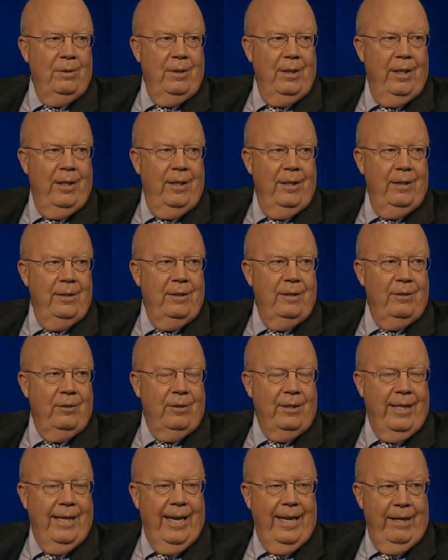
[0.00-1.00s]
and
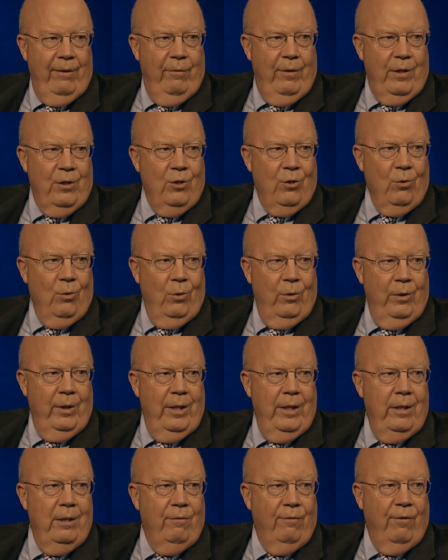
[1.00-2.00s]
canvas all
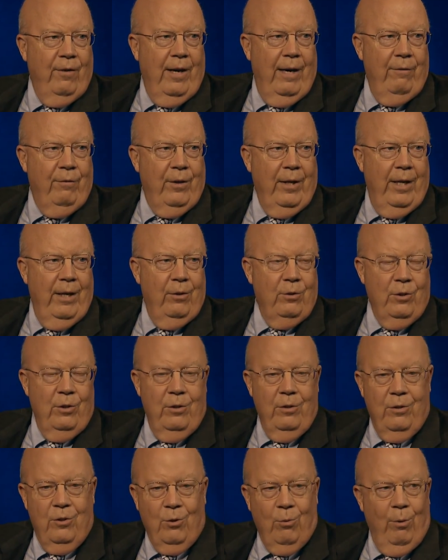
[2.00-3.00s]
these
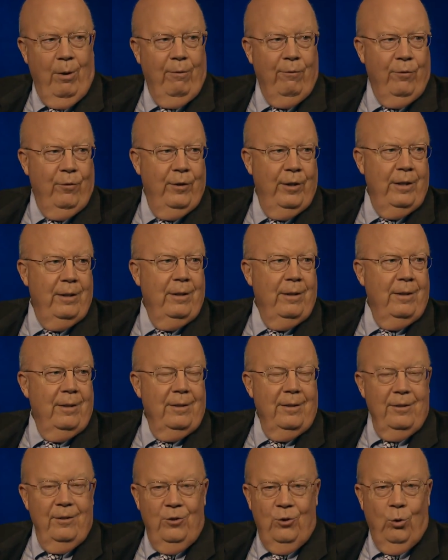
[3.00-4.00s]
5,000 square foot
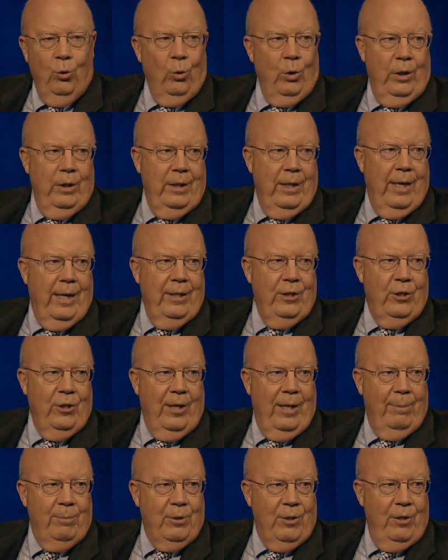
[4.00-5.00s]
tool and die
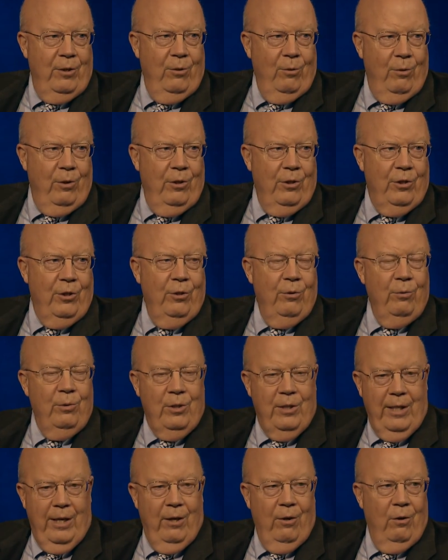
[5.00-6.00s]
shops in order to
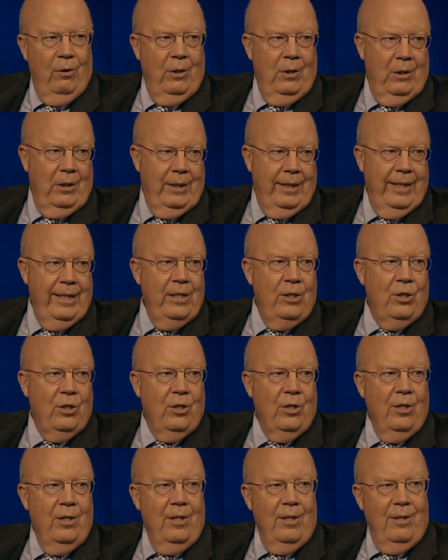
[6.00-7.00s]
sell or lease
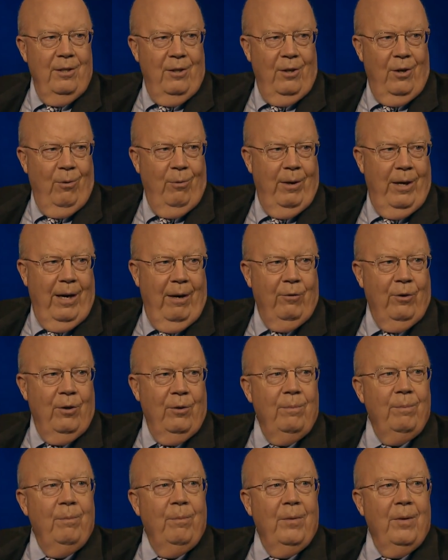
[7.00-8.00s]
or whatever.
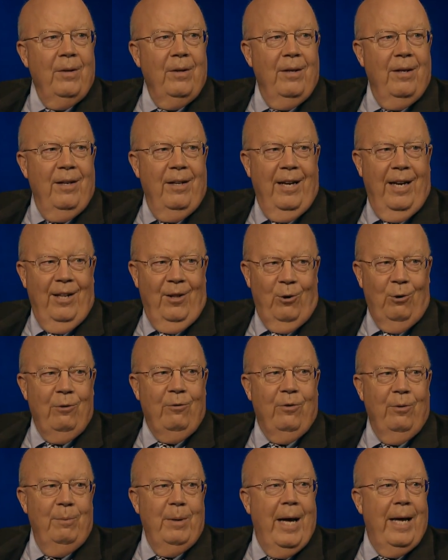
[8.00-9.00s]
And I learned
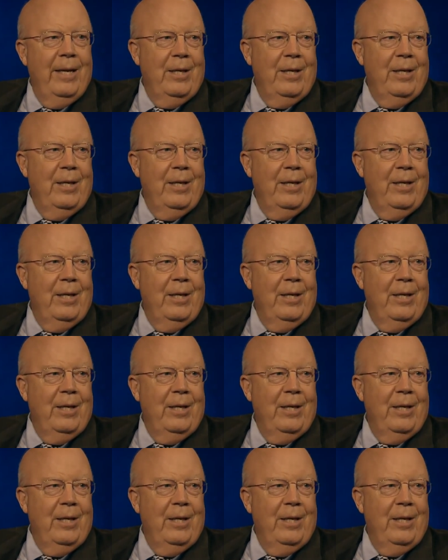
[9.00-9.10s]
from that